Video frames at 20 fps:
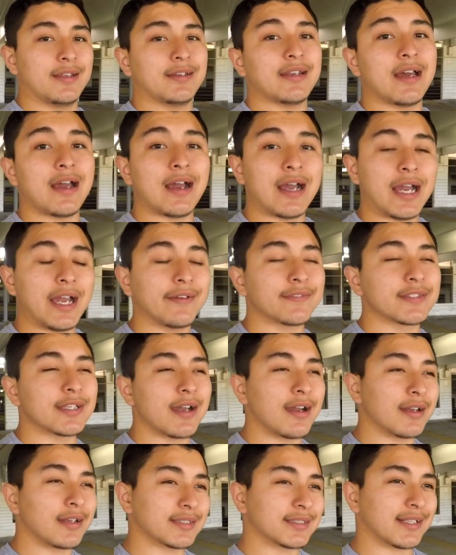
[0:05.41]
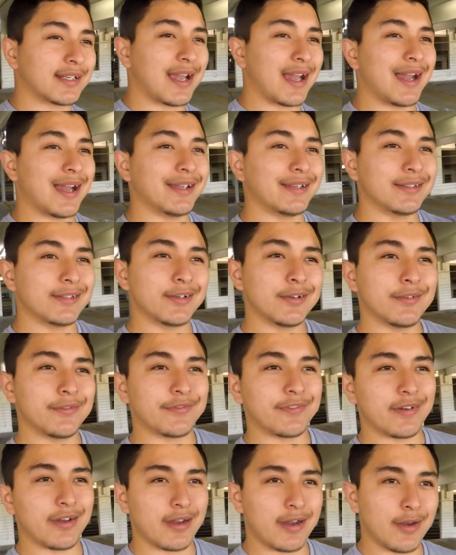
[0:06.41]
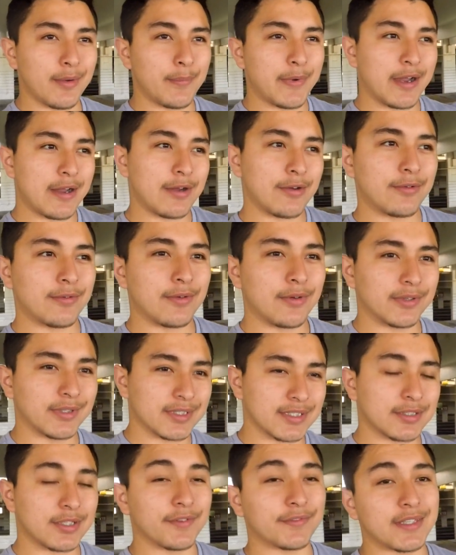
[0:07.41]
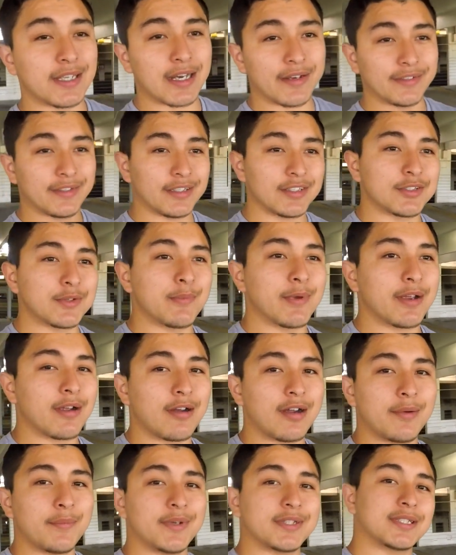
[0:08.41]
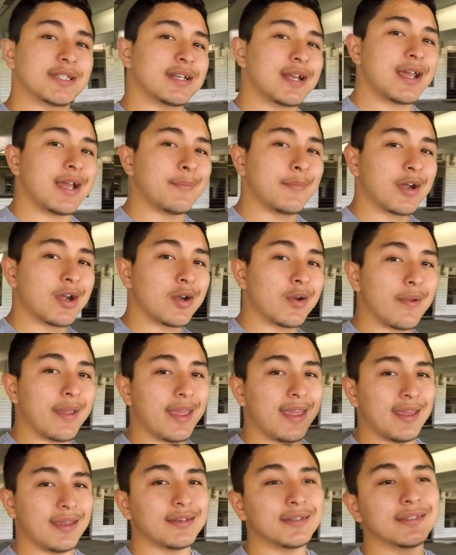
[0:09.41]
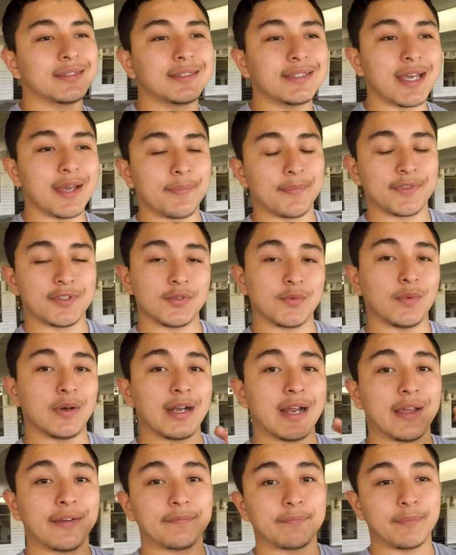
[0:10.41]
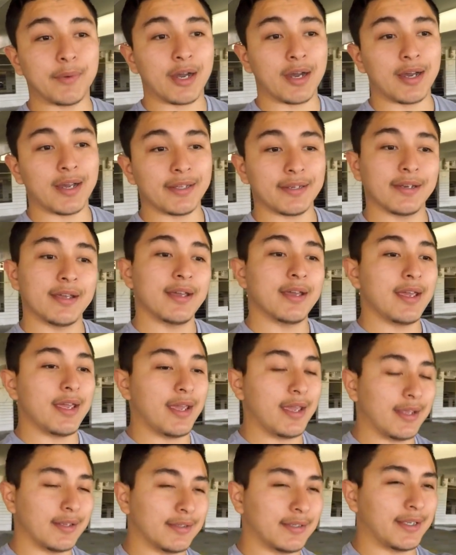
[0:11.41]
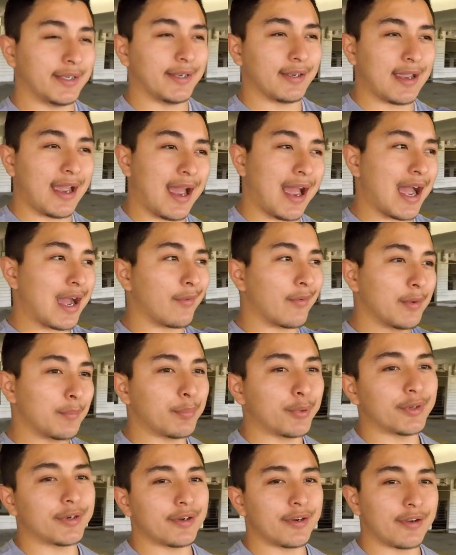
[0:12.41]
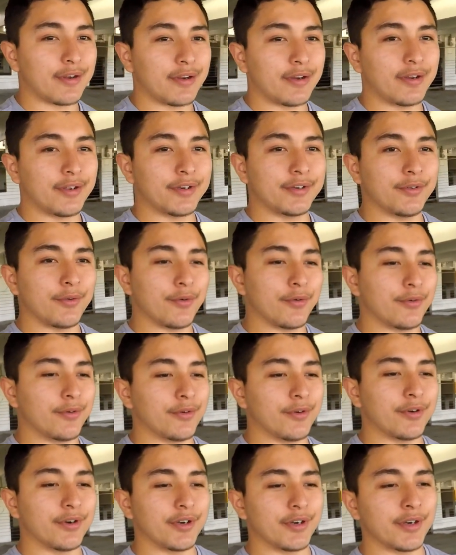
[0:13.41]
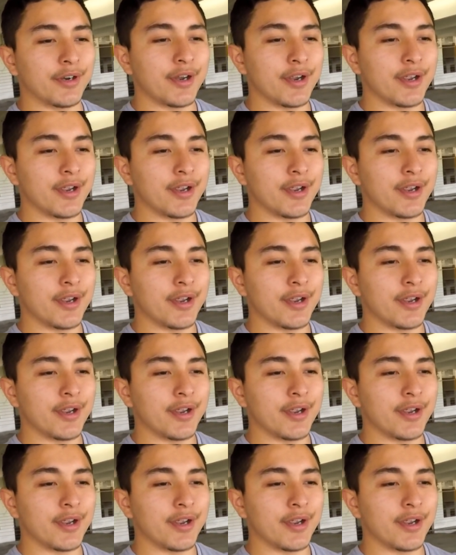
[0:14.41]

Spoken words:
Now, I've talked kind of about the stuff that I've done to my car, but today I'm going to go in depth to what I've bought and like how I put it on or